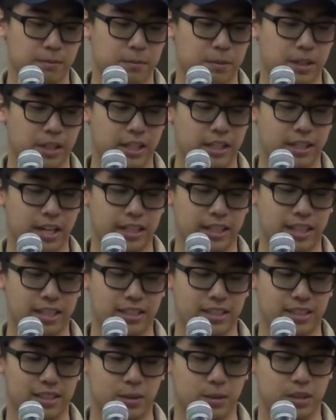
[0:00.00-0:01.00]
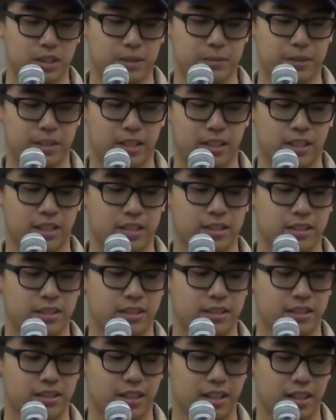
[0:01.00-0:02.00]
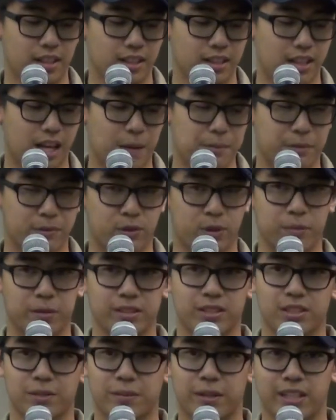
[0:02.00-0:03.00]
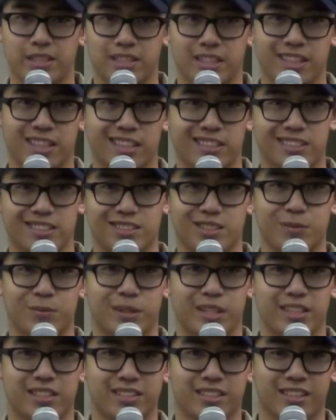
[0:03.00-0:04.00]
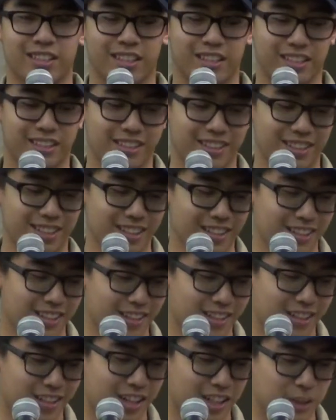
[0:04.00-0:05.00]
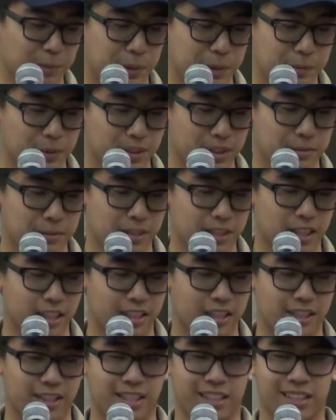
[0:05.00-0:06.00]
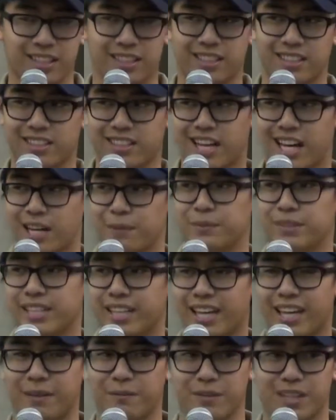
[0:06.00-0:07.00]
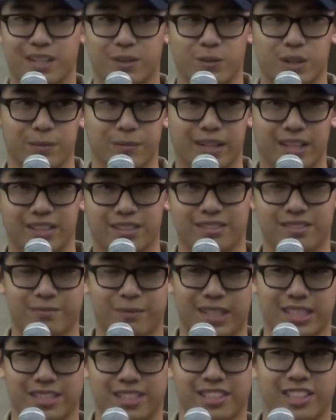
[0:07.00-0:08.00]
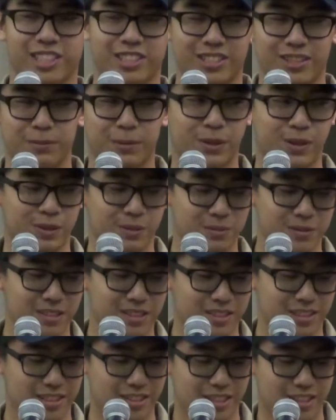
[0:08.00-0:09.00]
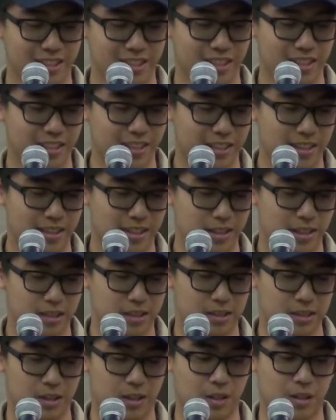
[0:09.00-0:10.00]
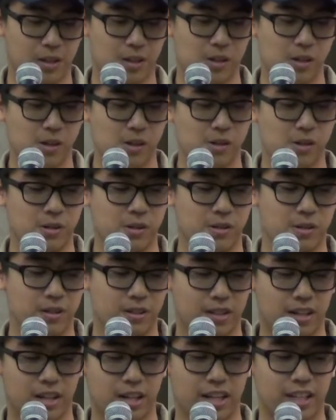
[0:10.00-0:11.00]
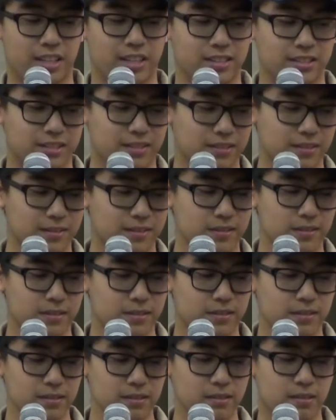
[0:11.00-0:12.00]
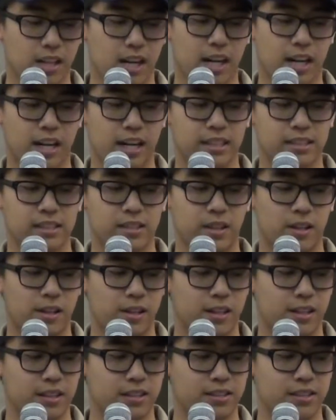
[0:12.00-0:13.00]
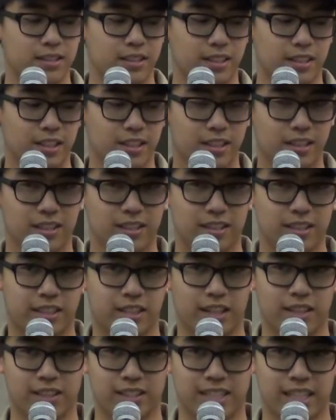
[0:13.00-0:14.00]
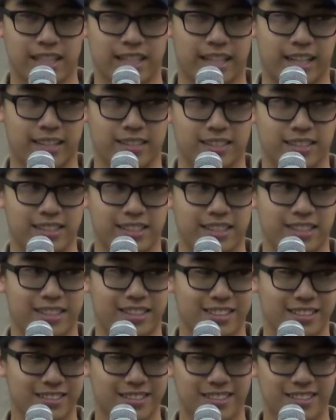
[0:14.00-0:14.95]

but I guess it was just because I performed it so much and I liked it so much, and like other people seem to like it, that like it kind of became like one of my signature poems. So, all right. It's called "The Colors I Can't See."